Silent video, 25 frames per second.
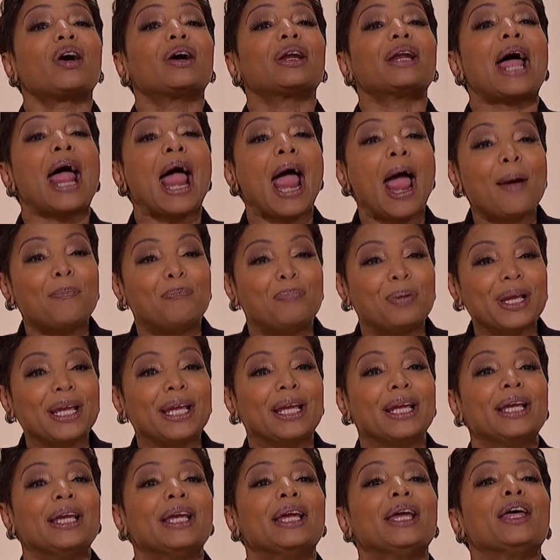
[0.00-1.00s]

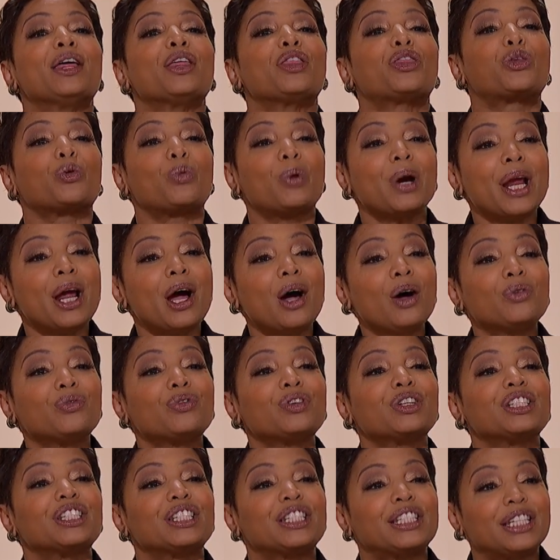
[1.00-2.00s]
unhappy
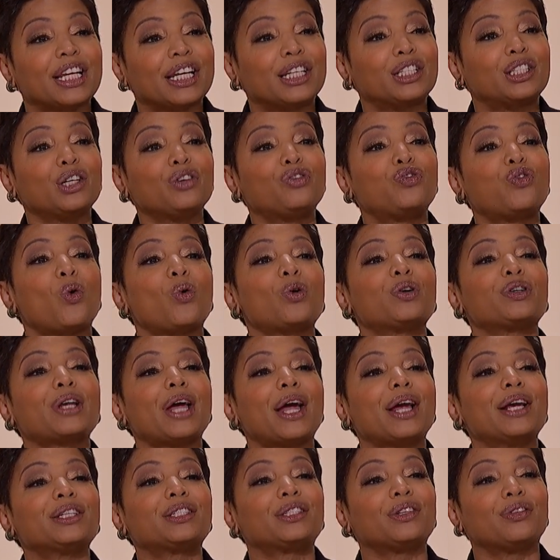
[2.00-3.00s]
364
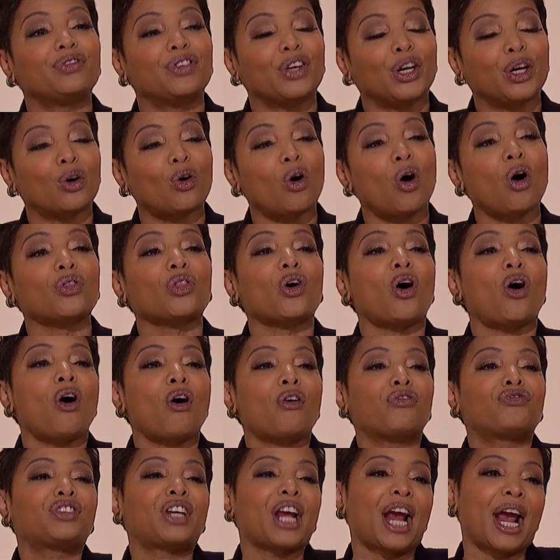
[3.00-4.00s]
days of year on the
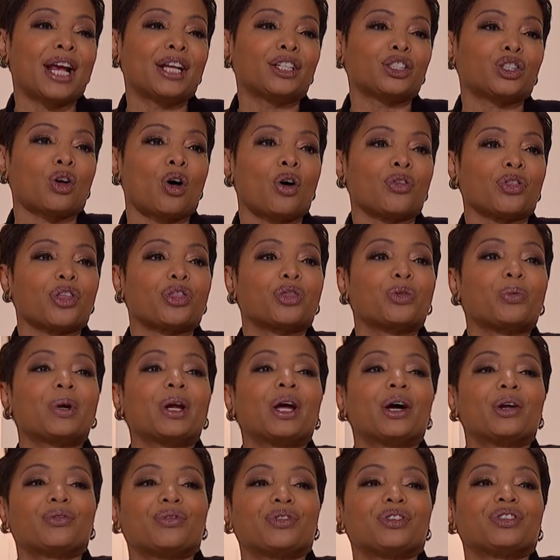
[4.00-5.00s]
off chance on the
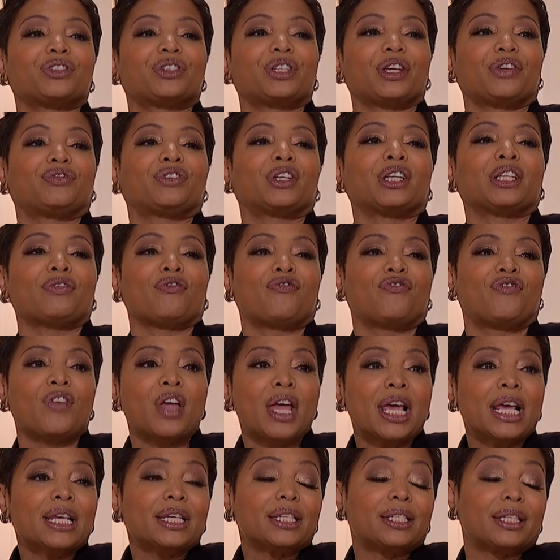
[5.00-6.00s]

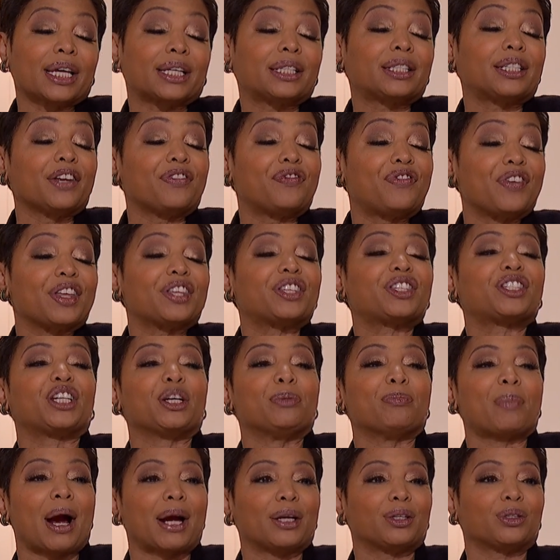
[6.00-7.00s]
365th
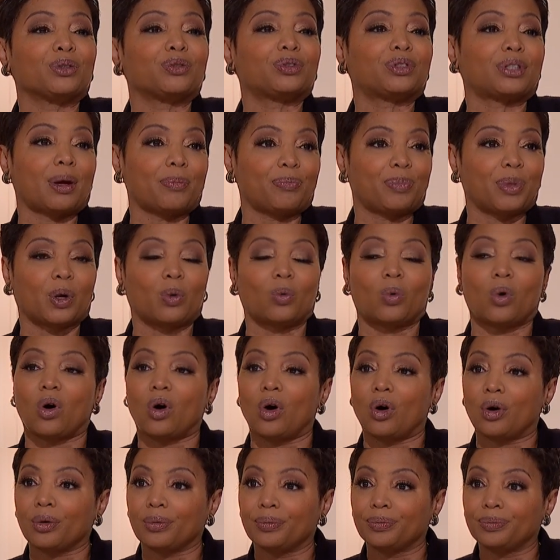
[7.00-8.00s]
she might do something
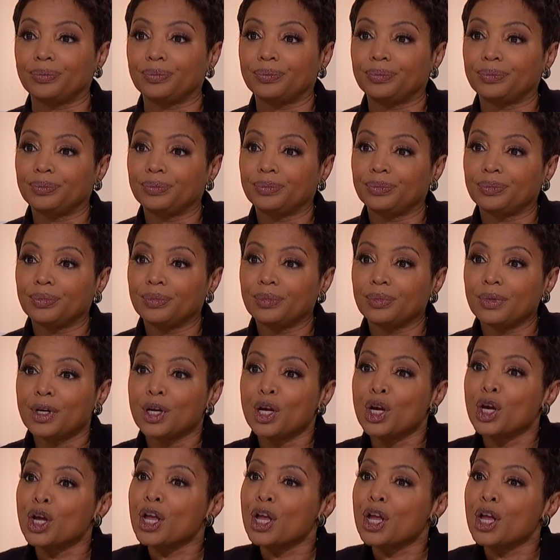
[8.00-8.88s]
wrong. Yeah,